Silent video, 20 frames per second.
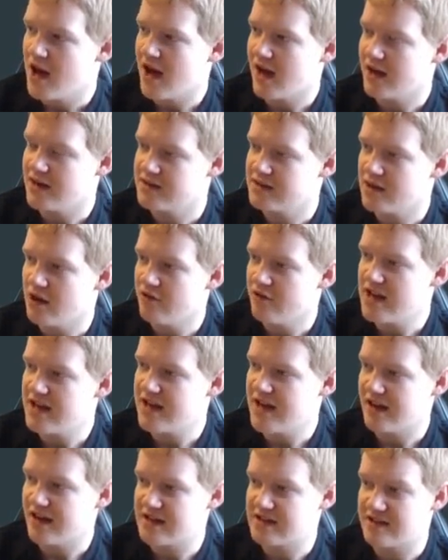and
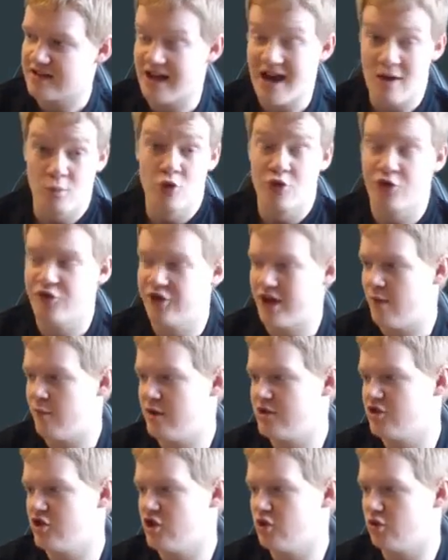Origi added to that once again
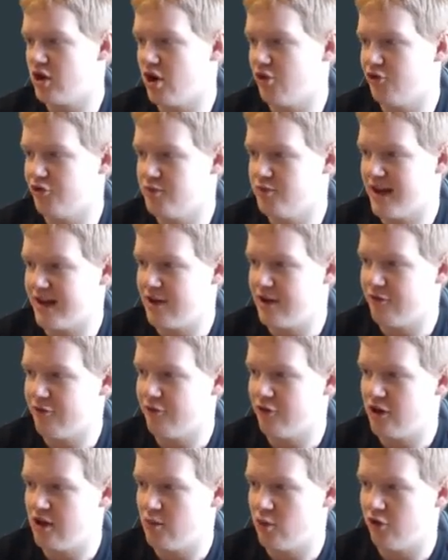with 2 goals to make it
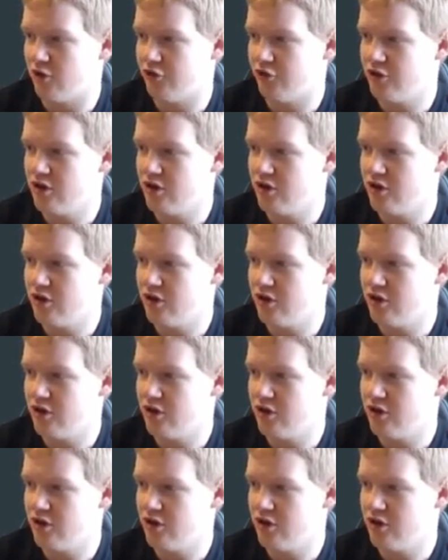3-1.